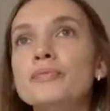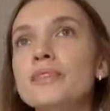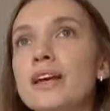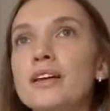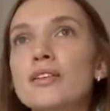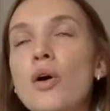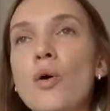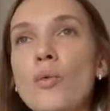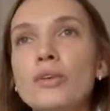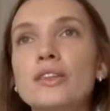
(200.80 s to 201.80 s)
like
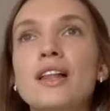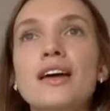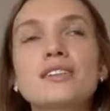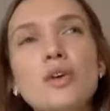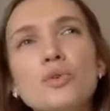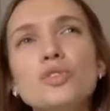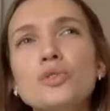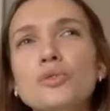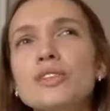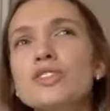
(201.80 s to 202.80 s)
go with clients, oh,
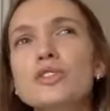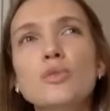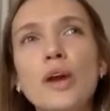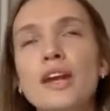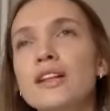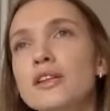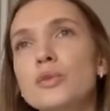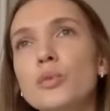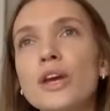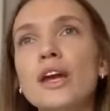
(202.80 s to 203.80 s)
should we just wait
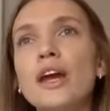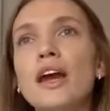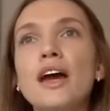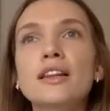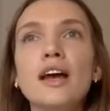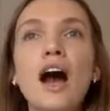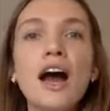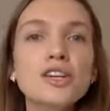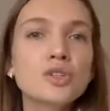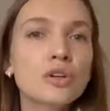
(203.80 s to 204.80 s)
another week? And
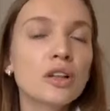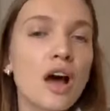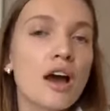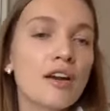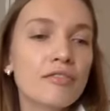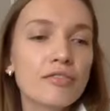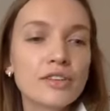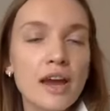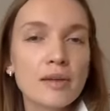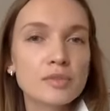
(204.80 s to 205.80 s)
I shoot a lot of
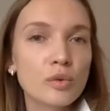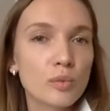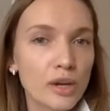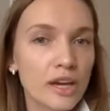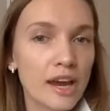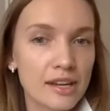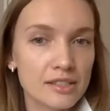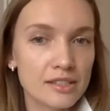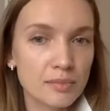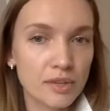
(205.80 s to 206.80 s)
times on
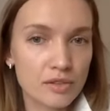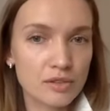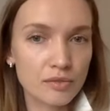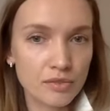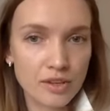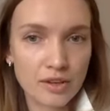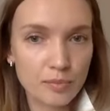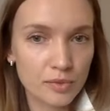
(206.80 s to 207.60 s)
weekends because of the